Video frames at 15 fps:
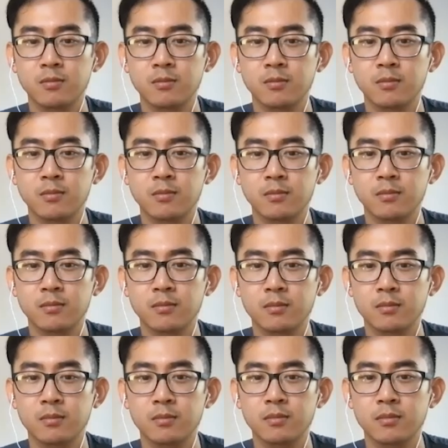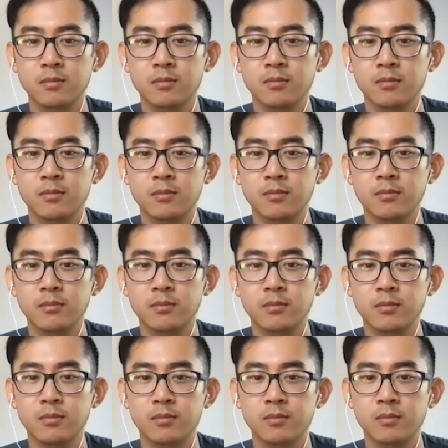
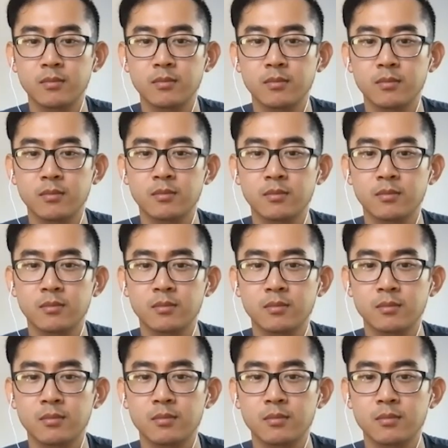[no speech]